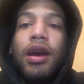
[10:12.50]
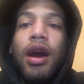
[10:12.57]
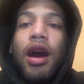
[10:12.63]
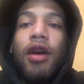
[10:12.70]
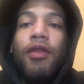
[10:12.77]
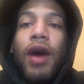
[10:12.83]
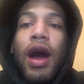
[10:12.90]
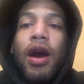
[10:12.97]

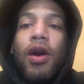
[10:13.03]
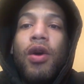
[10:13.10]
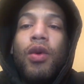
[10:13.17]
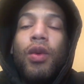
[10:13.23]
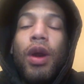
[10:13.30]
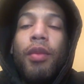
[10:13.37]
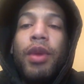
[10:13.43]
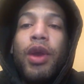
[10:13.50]
of our own.
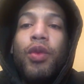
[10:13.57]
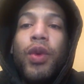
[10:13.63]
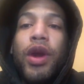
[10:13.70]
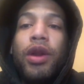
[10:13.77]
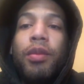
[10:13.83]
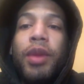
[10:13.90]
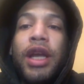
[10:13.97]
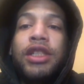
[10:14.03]
I mean, we're
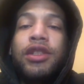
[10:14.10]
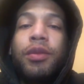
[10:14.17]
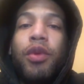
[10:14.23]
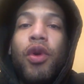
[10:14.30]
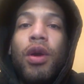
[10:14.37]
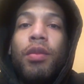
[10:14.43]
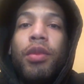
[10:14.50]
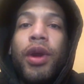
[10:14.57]
the biggest
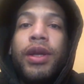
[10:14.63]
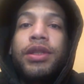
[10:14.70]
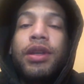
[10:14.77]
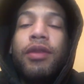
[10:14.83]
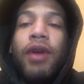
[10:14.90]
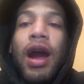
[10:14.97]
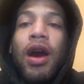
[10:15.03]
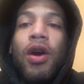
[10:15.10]
support
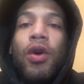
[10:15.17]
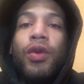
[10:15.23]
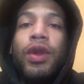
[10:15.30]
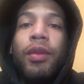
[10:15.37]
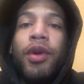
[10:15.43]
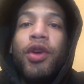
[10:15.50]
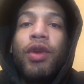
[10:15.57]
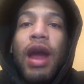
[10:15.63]
base of our
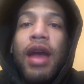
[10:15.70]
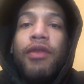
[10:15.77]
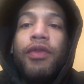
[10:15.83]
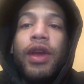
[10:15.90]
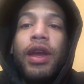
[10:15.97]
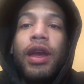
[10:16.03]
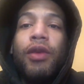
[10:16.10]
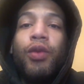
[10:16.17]
own
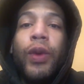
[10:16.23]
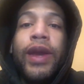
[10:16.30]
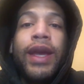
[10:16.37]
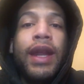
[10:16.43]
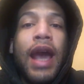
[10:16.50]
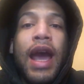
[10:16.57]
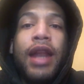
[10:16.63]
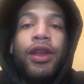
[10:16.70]
demographic. If we
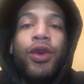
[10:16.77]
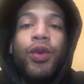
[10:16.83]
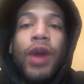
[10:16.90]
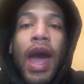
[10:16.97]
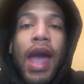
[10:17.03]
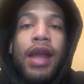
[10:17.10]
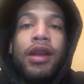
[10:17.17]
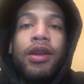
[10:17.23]
cannot
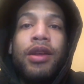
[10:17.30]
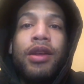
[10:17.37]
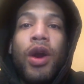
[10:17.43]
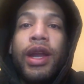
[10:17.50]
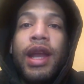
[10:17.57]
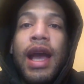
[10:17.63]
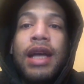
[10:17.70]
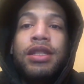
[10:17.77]
unite and
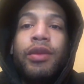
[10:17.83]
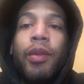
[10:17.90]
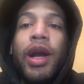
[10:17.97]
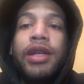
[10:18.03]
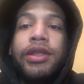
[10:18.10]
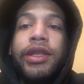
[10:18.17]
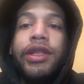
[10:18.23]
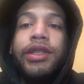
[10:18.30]
organize
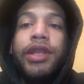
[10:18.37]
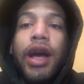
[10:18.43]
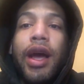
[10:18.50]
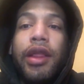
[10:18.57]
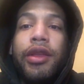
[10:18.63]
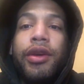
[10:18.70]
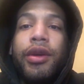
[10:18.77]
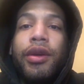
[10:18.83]
amongst each
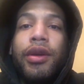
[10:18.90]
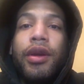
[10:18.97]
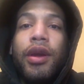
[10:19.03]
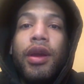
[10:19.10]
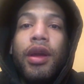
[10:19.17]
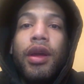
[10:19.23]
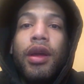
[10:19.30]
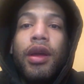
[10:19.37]
other,
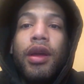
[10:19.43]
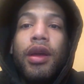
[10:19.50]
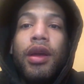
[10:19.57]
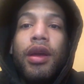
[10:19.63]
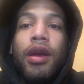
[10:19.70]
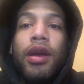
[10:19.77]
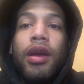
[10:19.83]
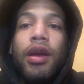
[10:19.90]

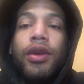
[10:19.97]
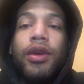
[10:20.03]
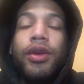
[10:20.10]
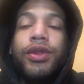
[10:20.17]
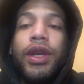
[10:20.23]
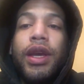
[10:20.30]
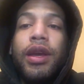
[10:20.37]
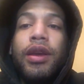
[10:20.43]

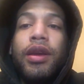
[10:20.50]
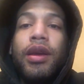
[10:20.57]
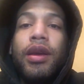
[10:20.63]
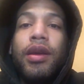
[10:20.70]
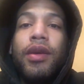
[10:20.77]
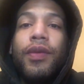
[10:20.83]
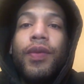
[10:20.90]
you see,